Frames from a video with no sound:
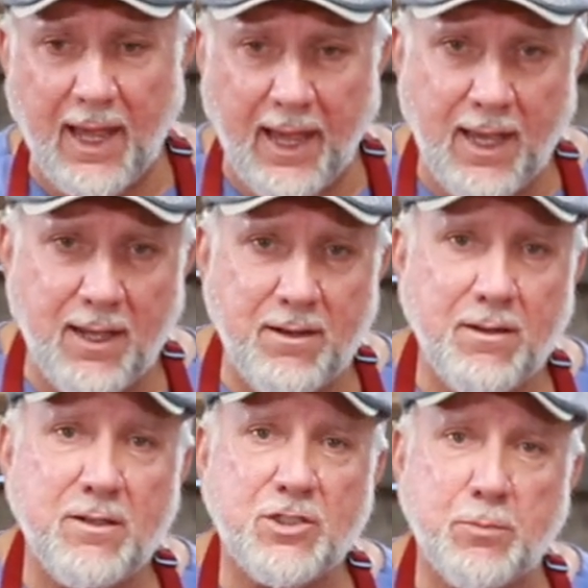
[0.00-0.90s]
and
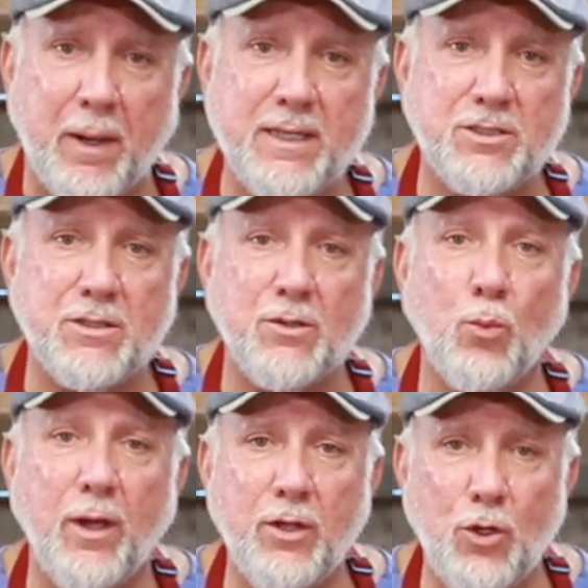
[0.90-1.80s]
spice it the
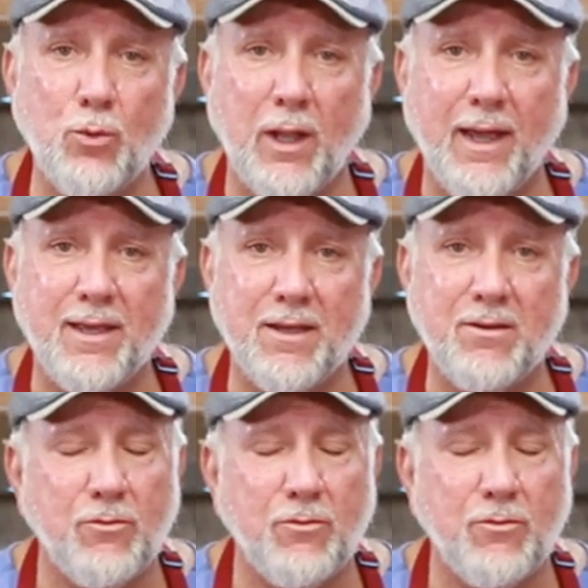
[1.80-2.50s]
way you like it.